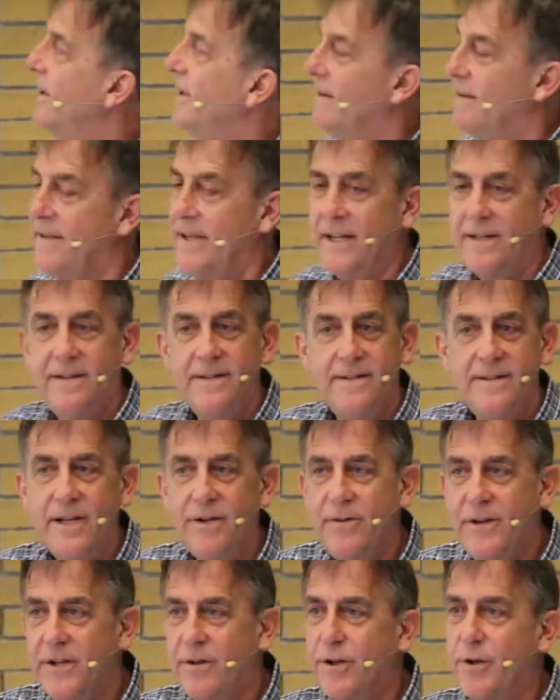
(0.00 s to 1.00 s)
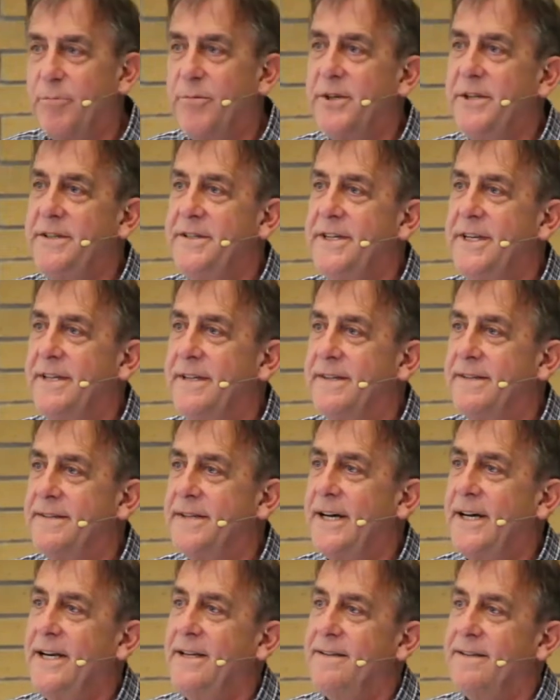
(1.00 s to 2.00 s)
It's not to say we don't appreciate the
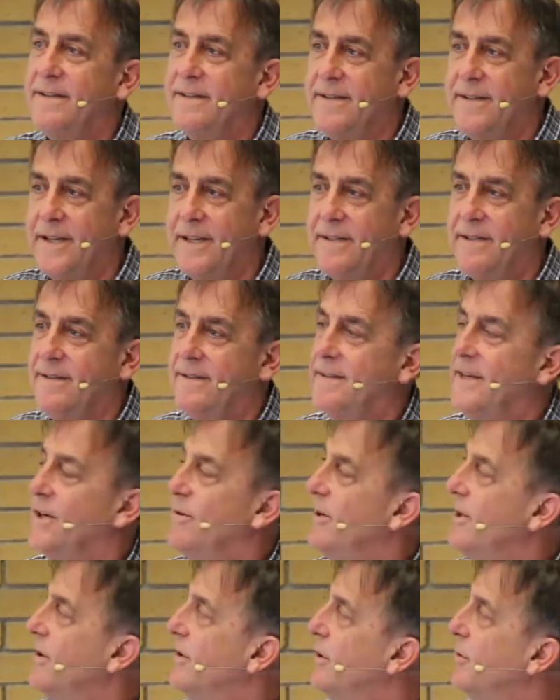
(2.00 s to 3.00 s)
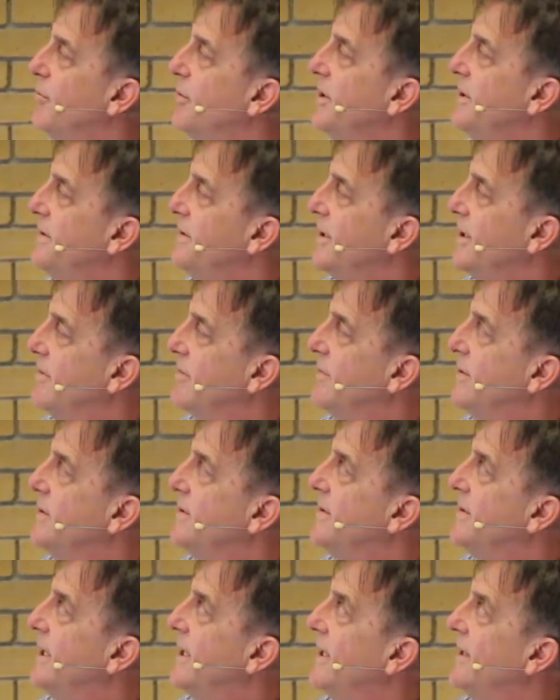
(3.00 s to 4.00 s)
science, it's not to say we don't appreciate
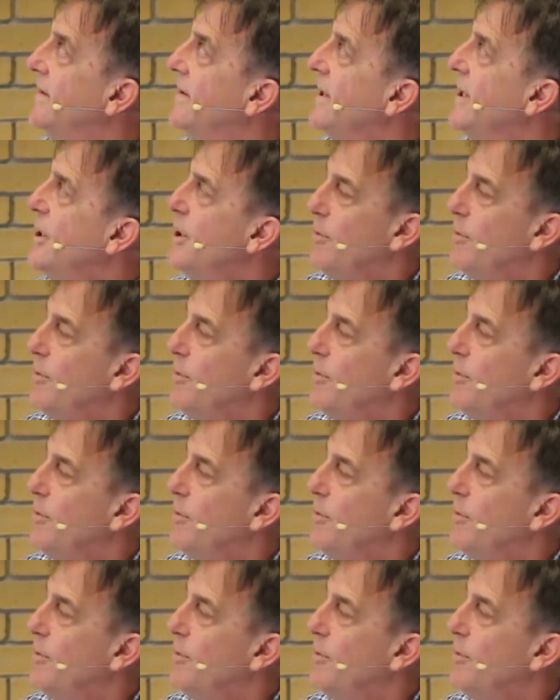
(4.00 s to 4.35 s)
food science,